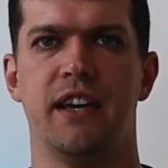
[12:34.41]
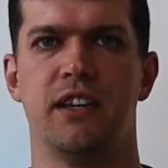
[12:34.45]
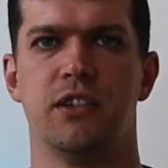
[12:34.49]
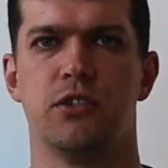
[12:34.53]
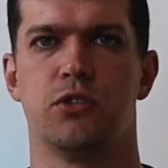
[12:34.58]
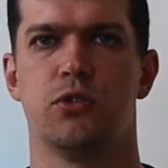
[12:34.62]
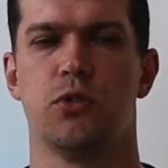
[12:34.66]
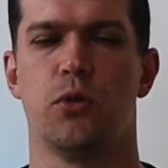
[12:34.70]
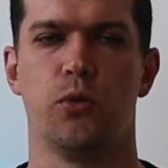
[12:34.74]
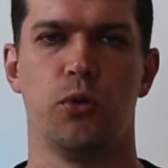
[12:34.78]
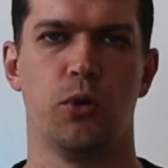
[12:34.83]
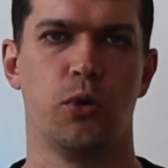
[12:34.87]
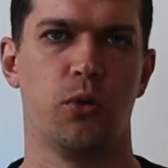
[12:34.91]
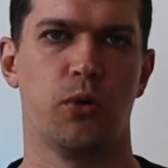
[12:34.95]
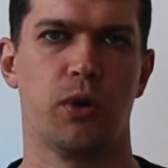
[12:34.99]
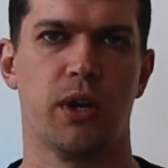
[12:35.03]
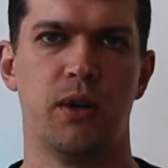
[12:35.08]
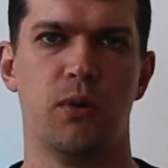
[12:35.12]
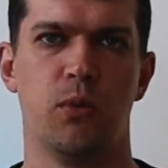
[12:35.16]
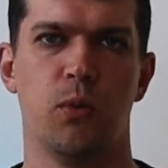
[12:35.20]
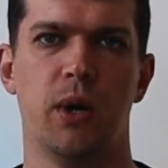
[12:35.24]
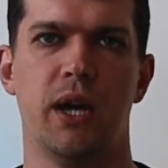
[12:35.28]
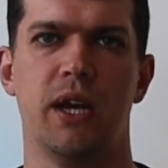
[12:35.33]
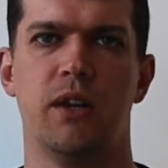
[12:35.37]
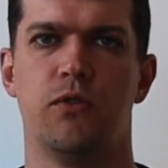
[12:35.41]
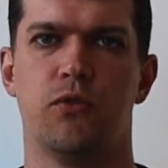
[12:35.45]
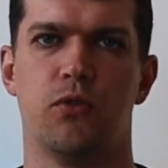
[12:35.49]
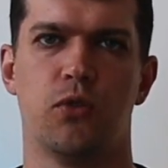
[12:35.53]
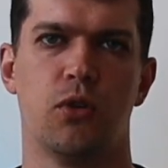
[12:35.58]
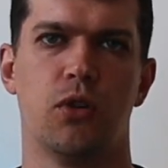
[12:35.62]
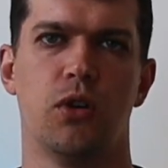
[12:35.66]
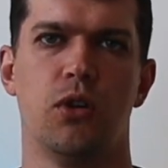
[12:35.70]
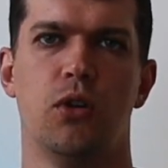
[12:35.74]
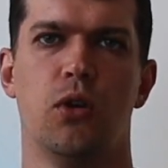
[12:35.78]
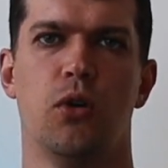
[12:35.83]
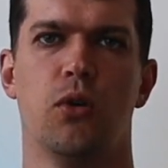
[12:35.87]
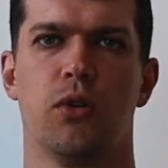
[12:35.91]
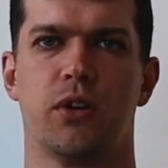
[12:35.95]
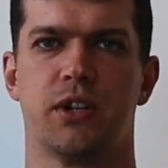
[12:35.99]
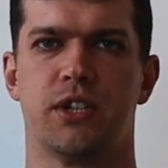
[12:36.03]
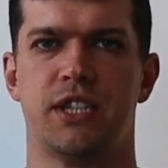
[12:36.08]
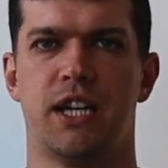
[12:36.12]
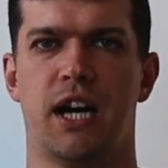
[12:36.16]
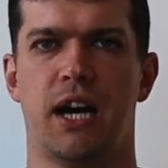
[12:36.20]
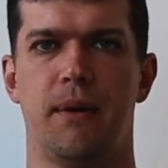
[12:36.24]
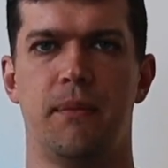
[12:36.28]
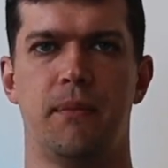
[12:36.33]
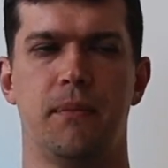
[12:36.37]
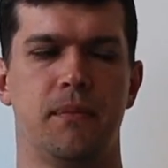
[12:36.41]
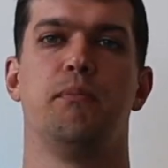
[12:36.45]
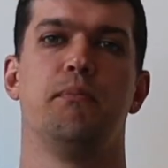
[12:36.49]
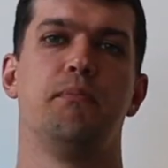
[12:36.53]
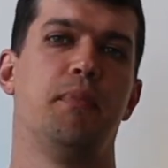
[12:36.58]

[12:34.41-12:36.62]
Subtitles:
so you can wait for a long time.